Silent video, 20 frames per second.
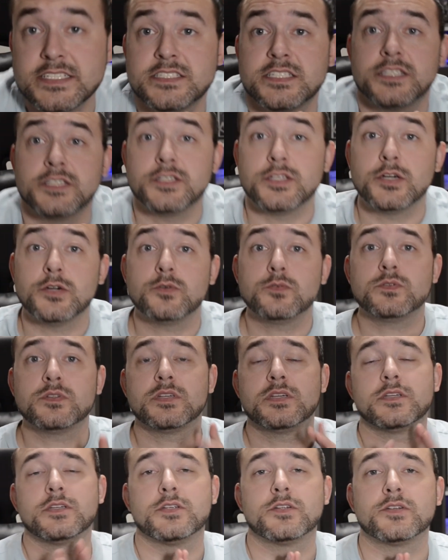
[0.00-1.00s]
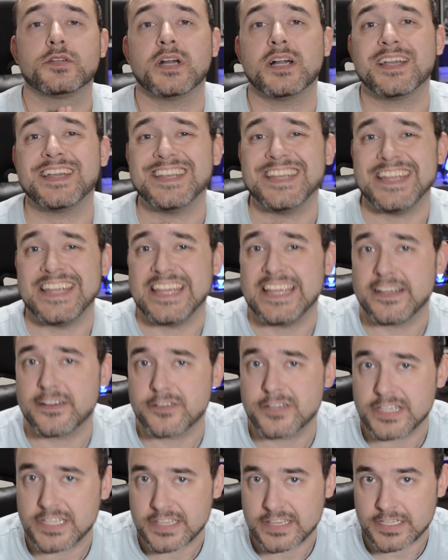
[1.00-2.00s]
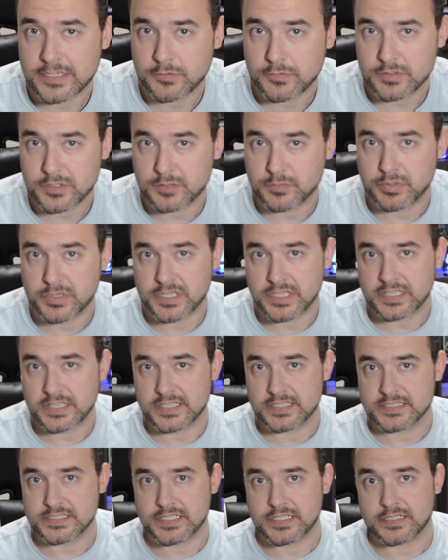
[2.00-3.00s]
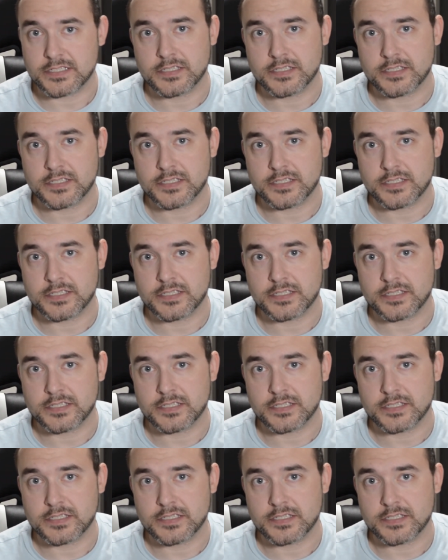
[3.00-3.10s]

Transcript: to note you're not going to hear anything when you're plugging these in.